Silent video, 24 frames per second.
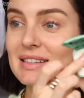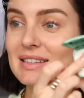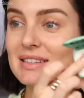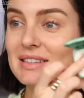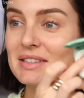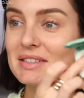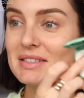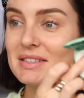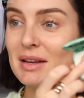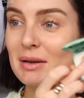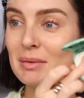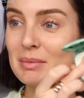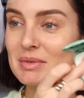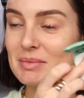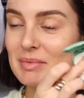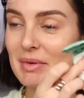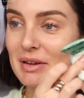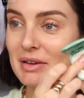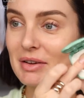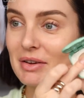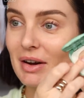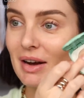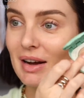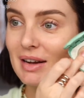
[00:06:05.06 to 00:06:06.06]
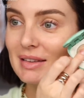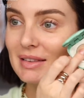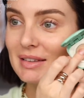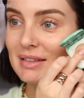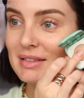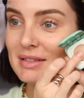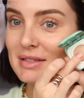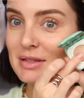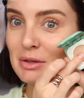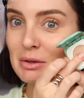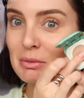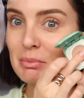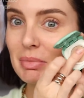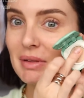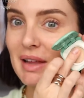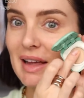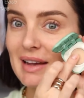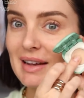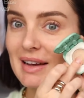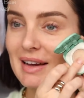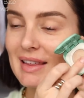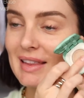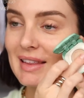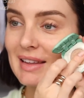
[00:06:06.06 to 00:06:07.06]
Just helps make your eyelids look
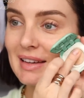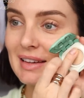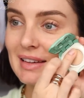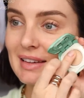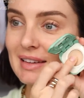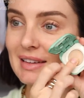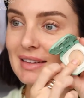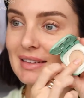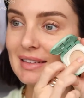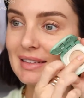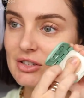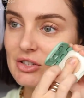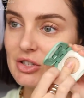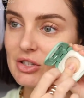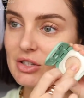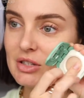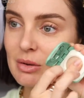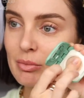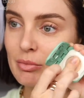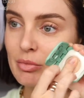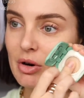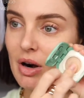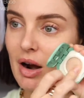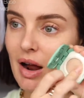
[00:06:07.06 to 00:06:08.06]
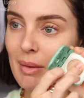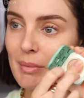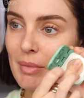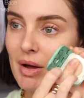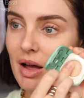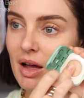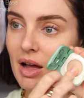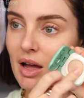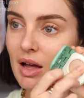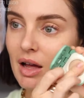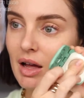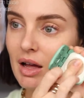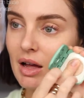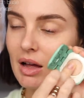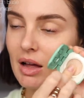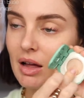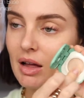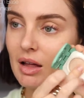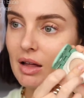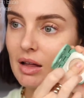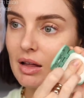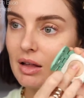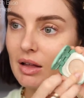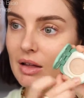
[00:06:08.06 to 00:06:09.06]
blank, I think. Just a primer.
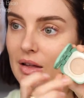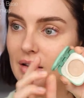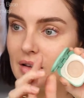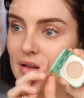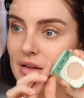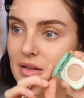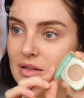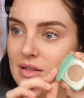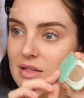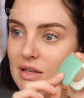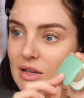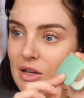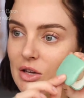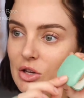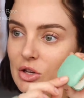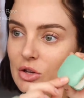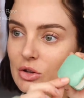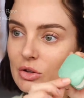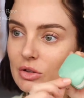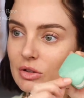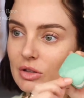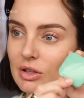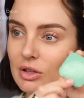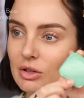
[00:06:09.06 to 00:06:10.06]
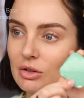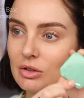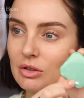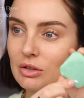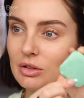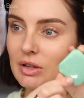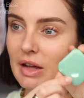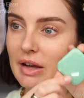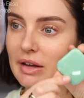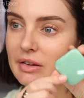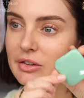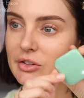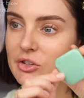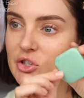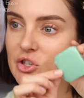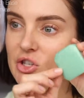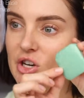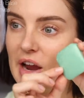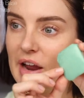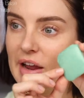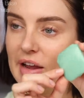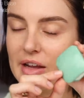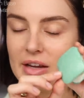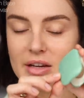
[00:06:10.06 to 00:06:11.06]
It's a cute little like
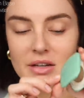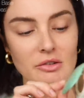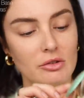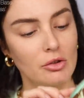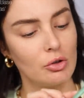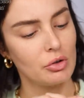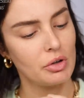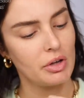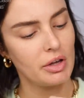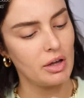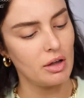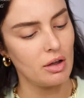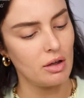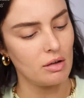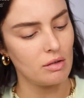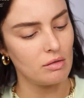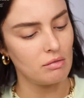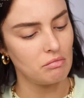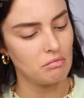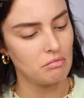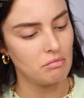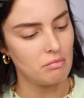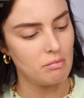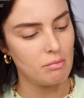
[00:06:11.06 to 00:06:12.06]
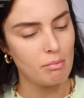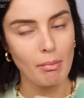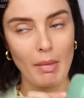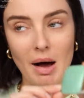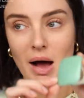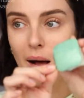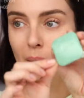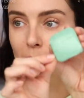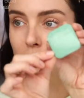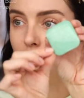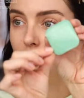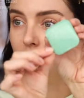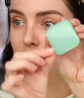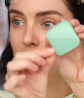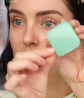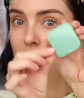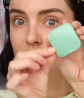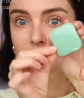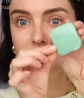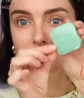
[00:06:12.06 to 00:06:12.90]
jade looking marble